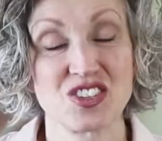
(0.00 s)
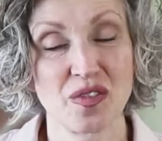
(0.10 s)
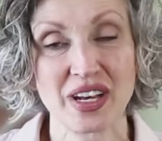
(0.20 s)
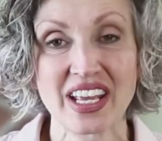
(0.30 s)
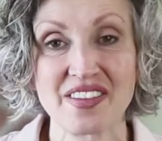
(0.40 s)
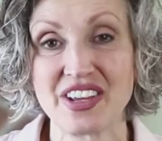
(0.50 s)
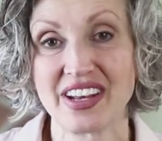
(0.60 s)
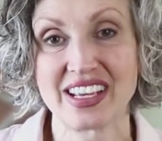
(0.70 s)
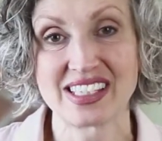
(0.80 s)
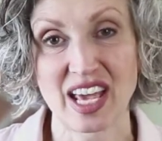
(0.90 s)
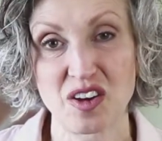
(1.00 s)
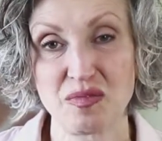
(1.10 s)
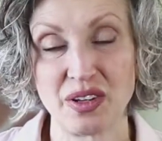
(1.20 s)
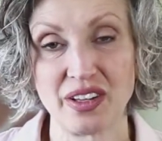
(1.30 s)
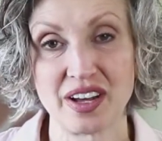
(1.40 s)
So I'm going to give you an
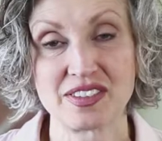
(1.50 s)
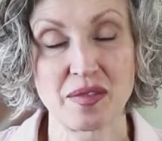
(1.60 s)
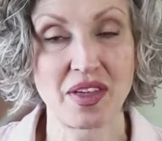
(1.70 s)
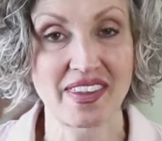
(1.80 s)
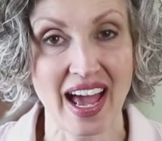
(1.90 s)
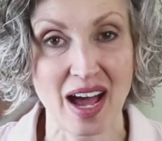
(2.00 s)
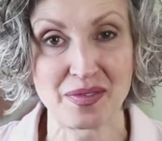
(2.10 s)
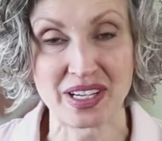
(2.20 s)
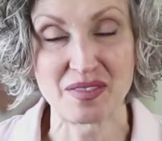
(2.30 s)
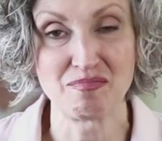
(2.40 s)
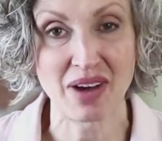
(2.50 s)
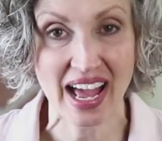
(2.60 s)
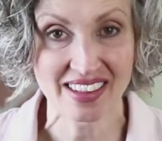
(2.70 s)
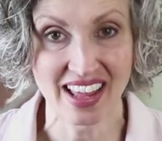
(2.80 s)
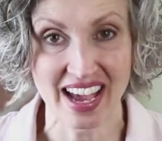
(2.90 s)
example of something that happened in
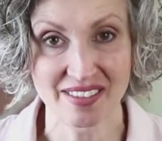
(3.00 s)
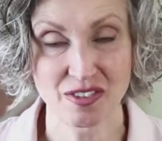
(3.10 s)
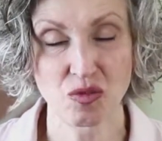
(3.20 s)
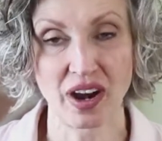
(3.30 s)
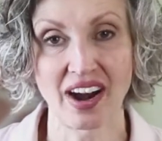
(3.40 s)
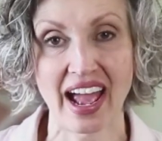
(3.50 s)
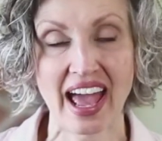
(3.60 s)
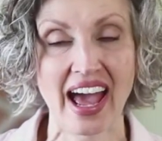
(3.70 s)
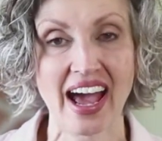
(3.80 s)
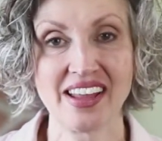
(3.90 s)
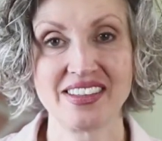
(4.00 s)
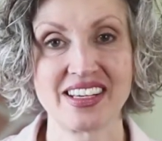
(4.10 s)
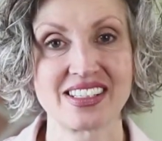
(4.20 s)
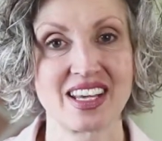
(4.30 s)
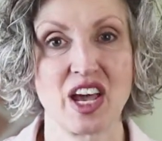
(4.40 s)
my life where I had
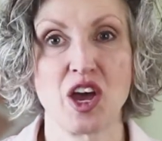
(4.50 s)
this